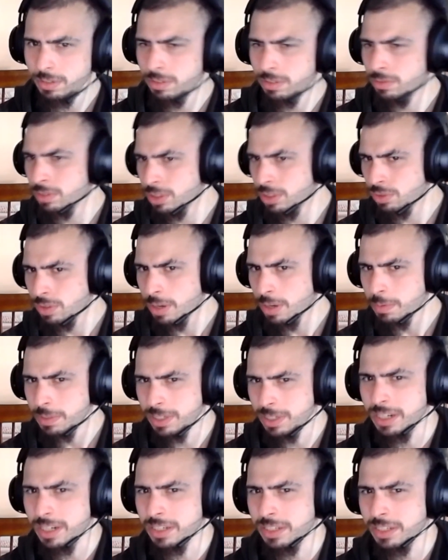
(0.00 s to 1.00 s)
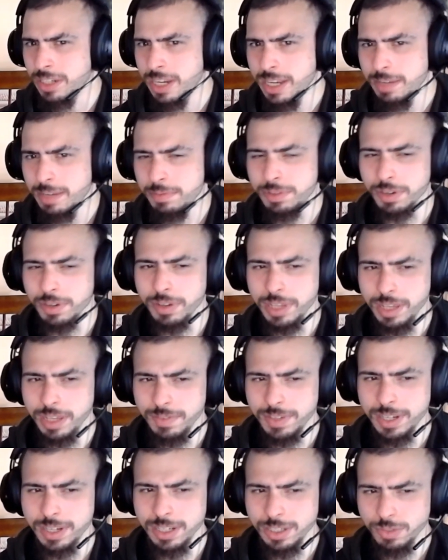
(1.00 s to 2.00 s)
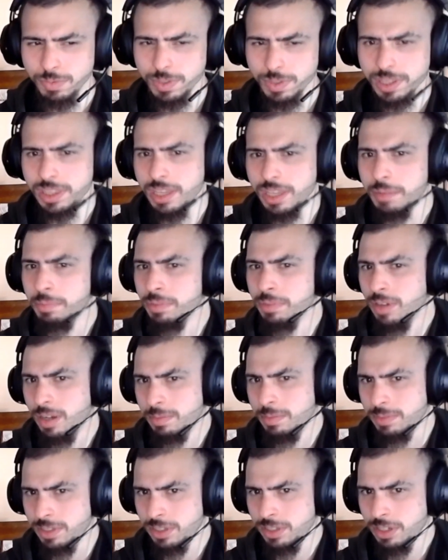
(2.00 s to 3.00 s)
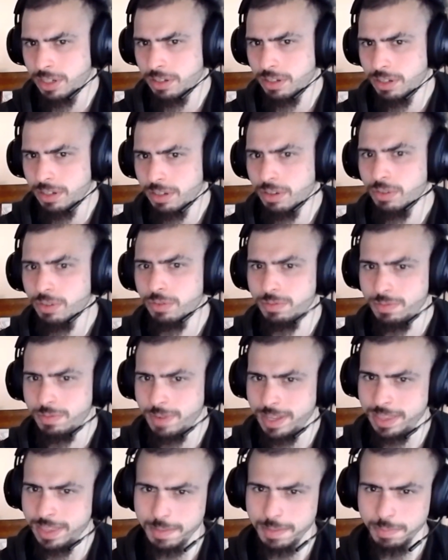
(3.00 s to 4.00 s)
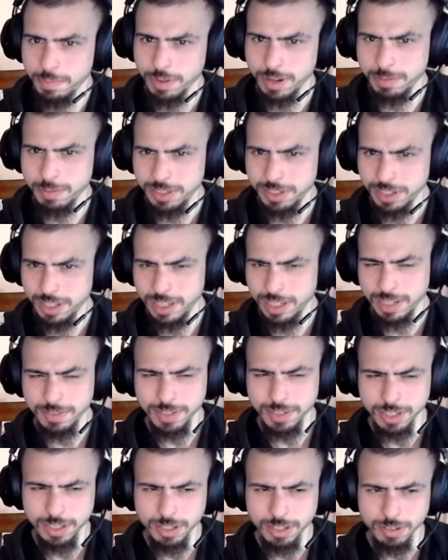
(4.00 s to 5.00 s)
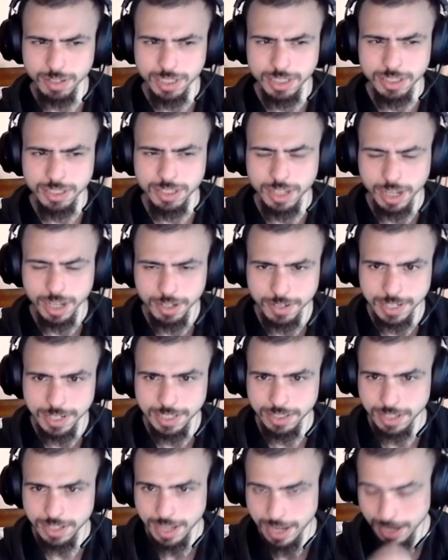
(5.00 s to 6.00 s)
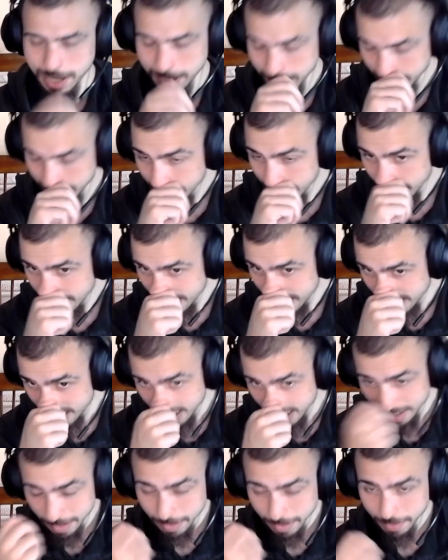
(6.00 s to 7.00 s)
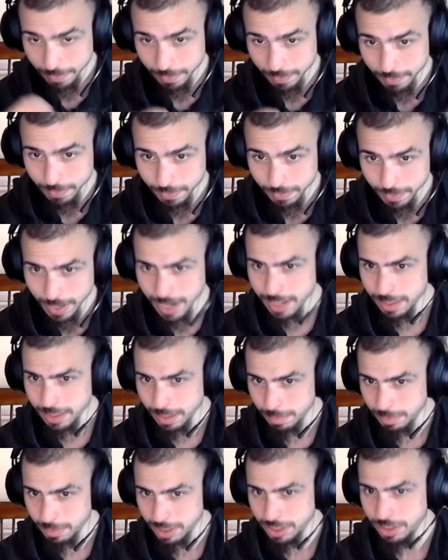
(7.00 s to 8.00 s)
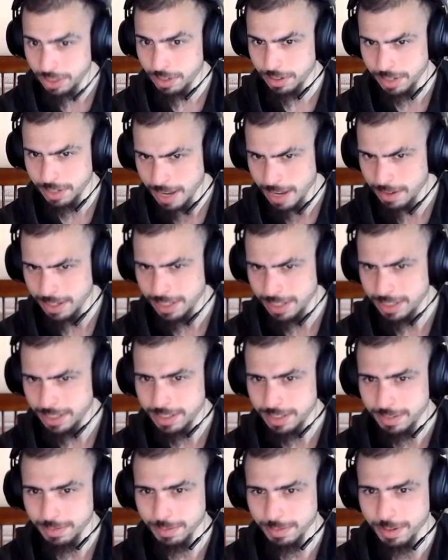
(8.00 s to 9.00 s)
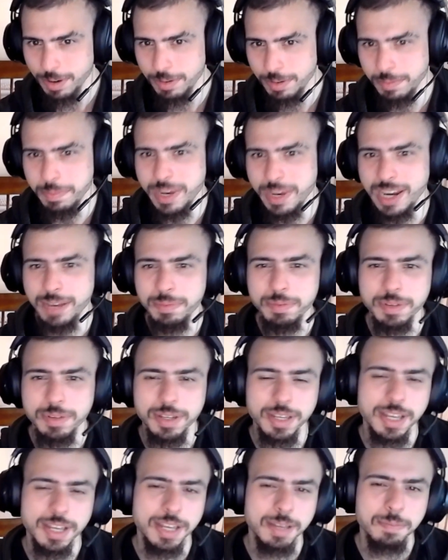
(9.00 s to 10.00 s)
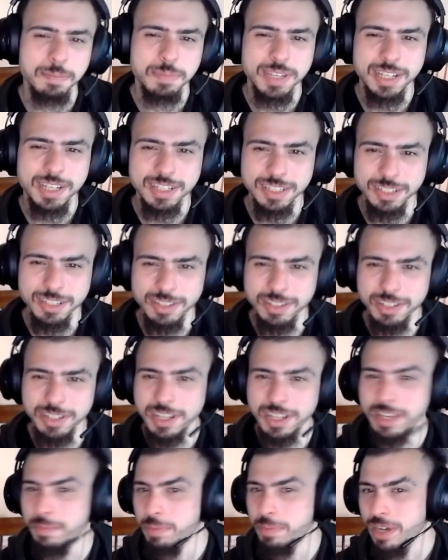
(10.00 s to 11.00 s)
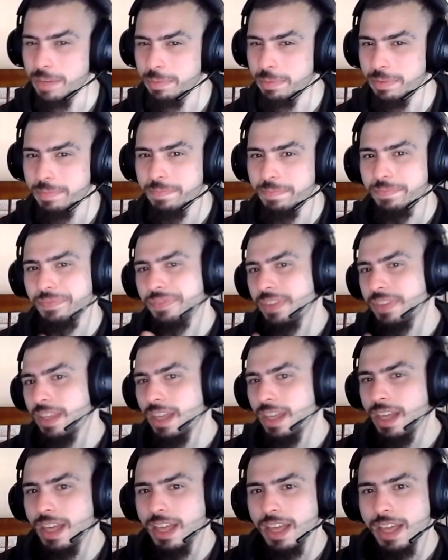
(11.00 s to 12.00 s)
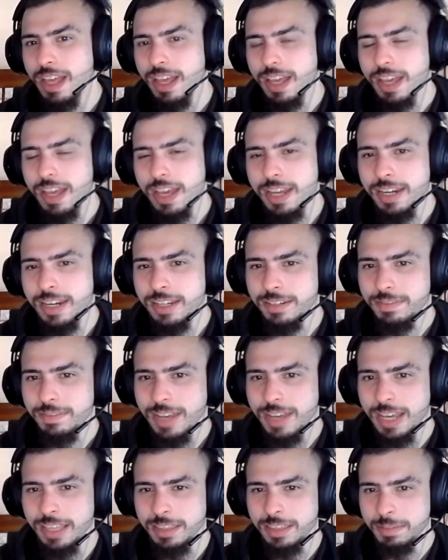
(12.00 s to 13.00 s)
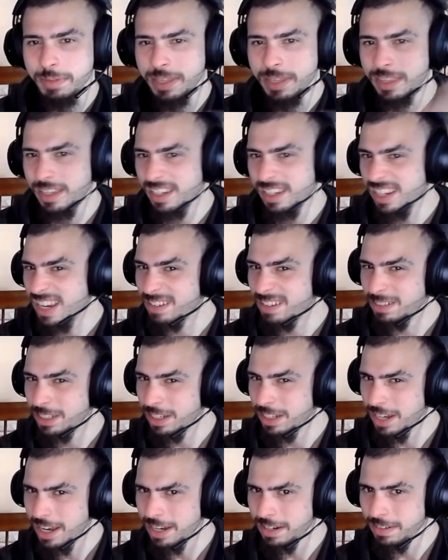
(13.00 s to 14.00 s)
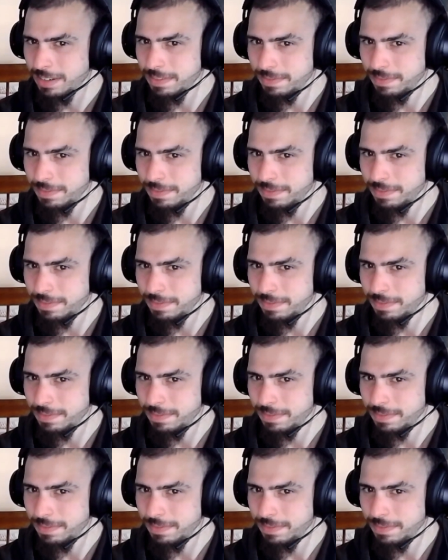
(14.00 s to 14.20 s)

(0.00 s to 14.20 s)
Chris Roberts and his teams are giving us what they promised when they promised to give it to us. Unlike, say, Anthem, which took down its roadmap because it couldn't keep up. And Anthem, I think, now is dead.